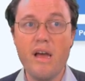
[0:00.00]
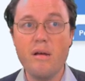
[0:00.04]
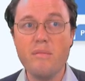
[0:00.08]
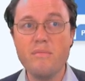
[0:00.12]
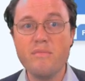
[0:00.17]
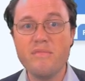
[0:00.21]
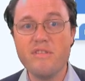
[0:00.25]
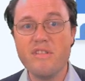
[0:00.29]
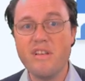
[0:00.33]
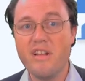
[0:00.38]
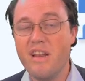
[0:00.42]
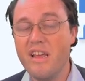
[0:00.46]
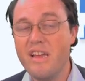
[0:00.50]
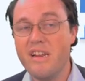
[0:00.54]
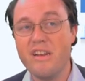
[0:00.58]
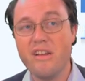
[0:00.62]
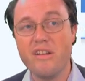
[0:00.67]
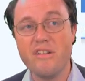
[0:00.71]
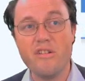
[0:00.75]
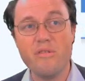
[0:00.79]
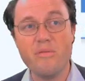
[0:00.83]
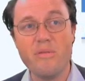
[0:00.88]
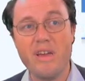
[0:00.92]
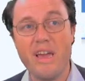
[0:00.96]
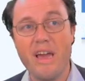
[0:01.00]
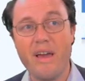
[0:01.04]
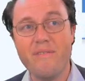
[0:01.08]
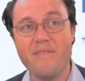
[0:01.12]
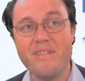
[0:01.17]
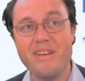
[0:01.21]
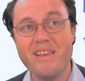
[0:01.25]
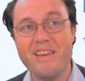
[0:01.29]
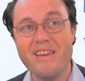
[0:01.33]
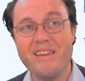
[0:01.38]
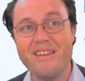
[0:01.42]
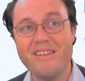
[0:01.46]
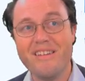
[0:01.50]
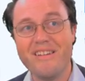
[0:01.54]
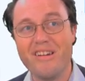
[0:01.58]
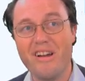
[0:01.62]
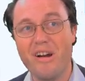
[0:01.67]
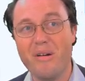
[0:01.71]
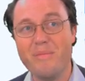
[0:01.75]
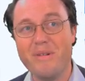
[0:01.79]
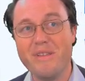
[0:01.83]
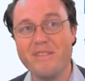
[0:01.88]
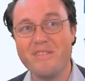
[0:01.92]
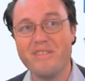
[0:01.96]
Selena, do we have any
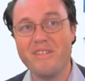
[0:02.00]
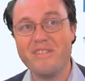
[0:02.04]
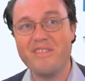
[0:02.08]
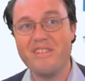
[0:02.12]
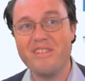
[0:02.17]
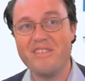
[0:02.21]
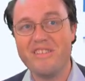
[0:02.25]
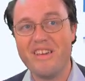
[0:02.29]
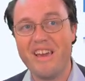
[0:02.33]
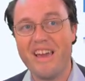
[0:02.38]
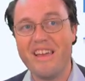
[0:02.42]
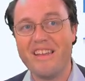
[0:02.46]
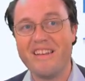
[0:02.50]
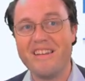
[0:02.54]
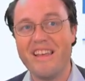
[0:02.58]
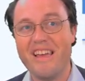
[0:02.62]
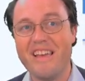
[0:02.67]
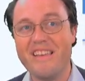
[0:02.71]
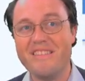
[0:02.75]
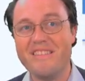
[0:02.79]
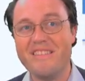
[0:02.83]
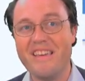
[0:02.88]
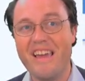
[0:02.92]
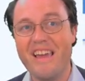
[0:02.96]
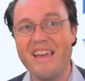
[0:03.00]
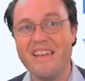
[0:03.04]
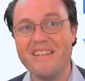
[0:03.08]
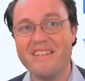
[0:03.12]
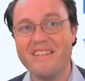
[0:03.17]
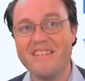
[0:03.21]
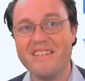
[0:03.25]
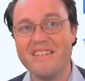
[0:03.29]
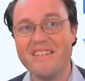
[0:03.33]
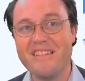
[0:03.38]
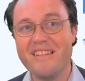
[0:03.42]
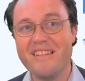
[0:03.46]
comments on the chat as yet?